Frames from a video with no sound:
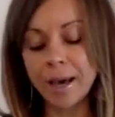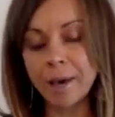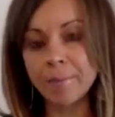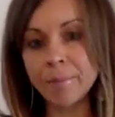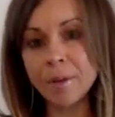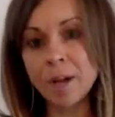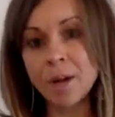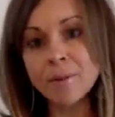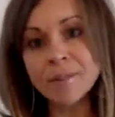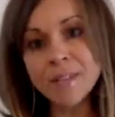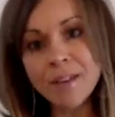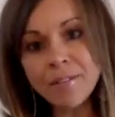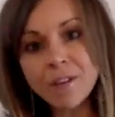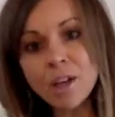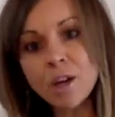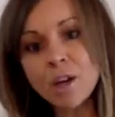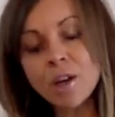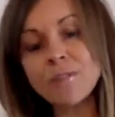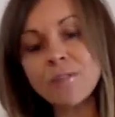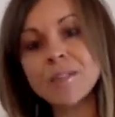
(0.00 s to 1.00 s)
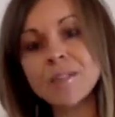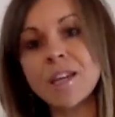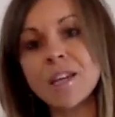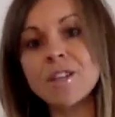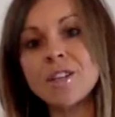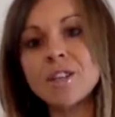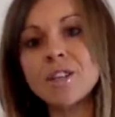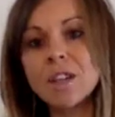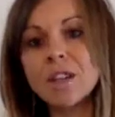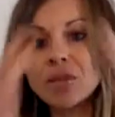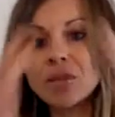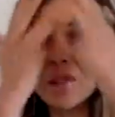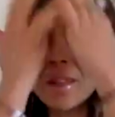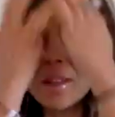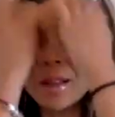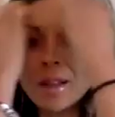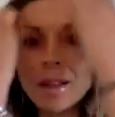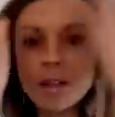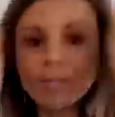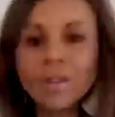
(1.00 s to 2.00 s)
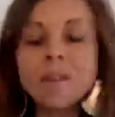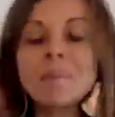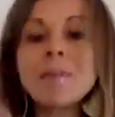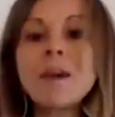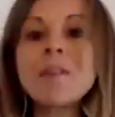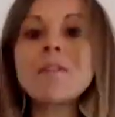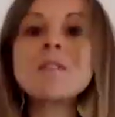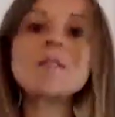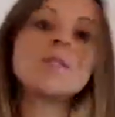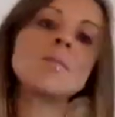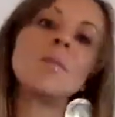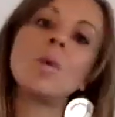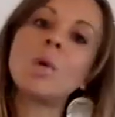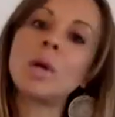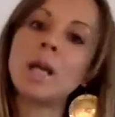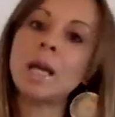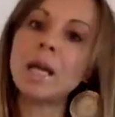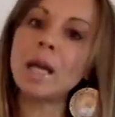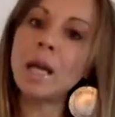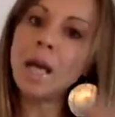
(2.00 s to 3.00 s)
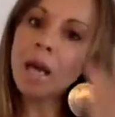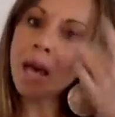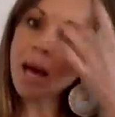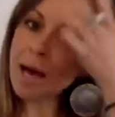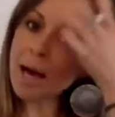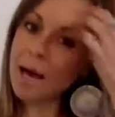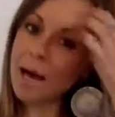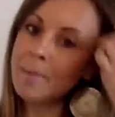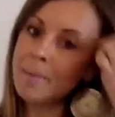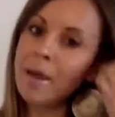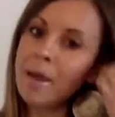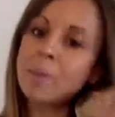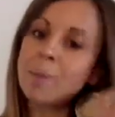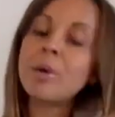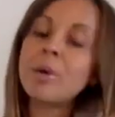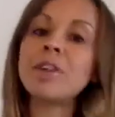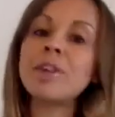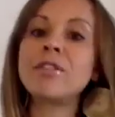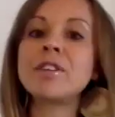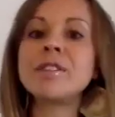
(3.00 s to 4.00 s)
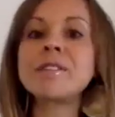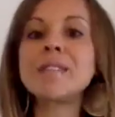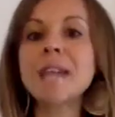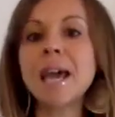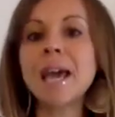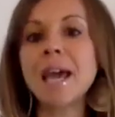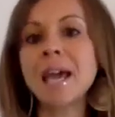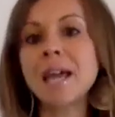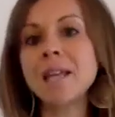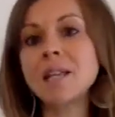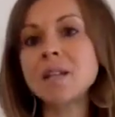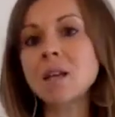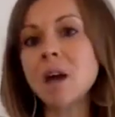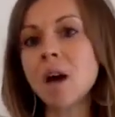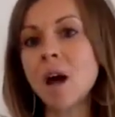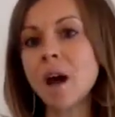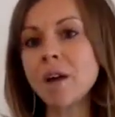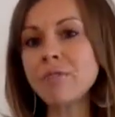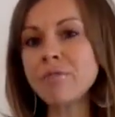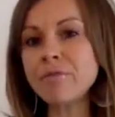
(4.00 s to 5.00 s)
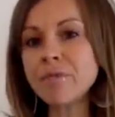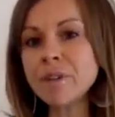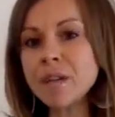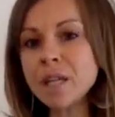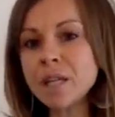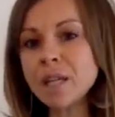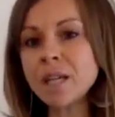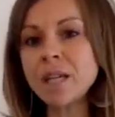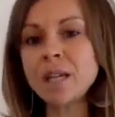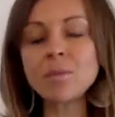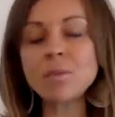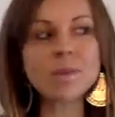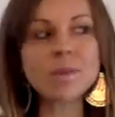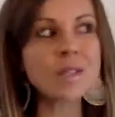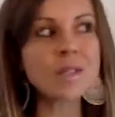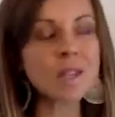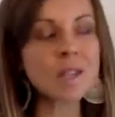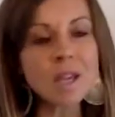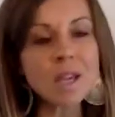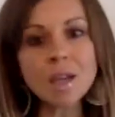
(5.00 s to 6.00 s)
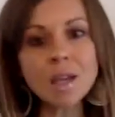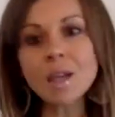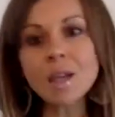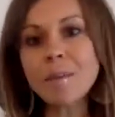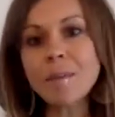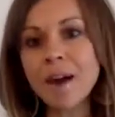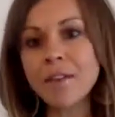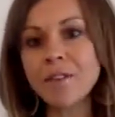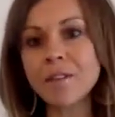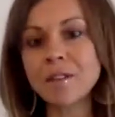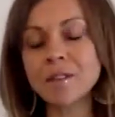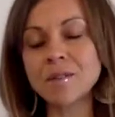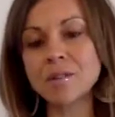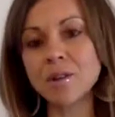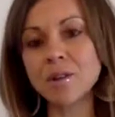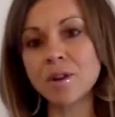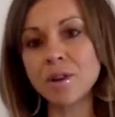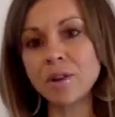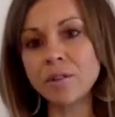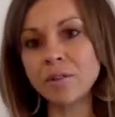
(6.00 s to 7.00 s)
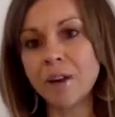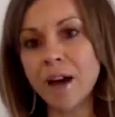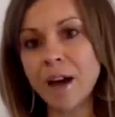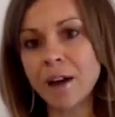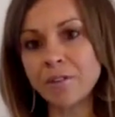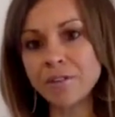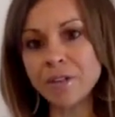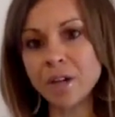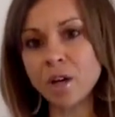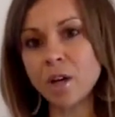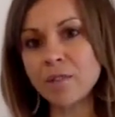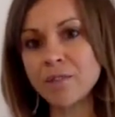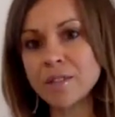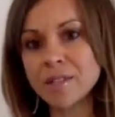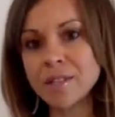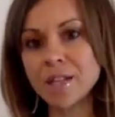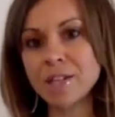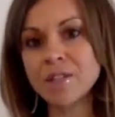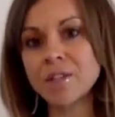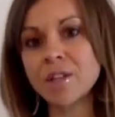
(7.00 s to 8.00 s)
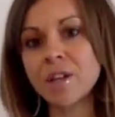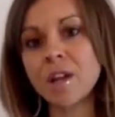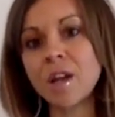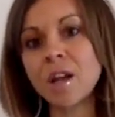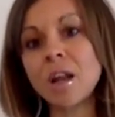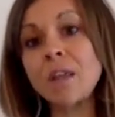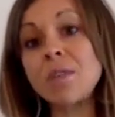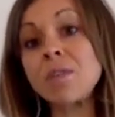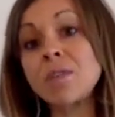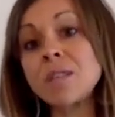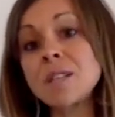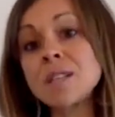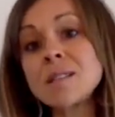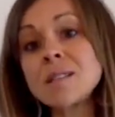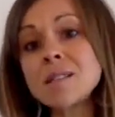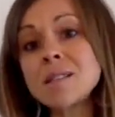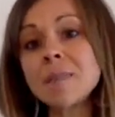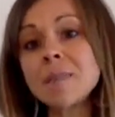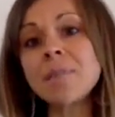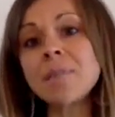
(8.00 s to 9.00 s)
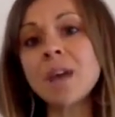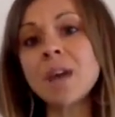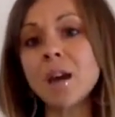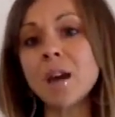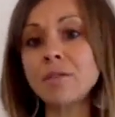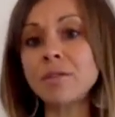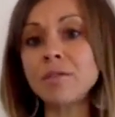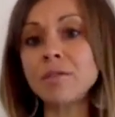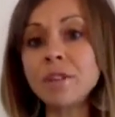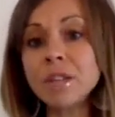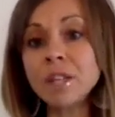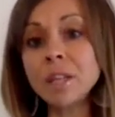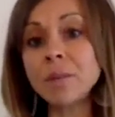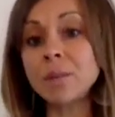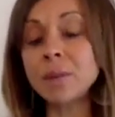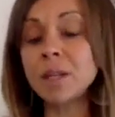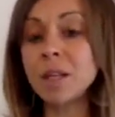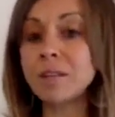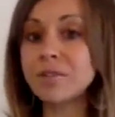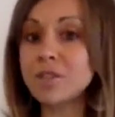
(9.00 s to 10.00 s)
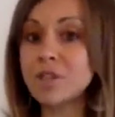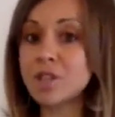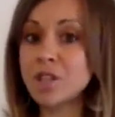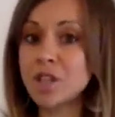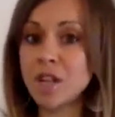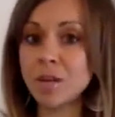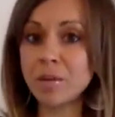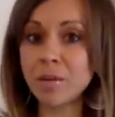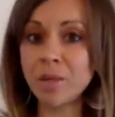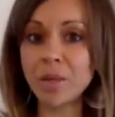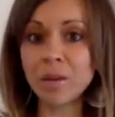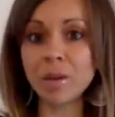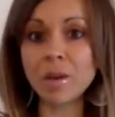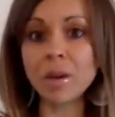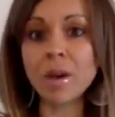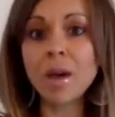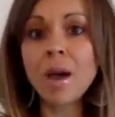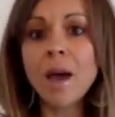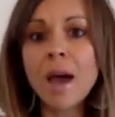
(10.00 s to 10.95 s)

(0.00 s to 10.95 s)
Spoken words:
But I was having a conversation with a lovely man this morning at a breakfast, and I really was thinking about this after our conversation, and I thought this is something I really would love to share with you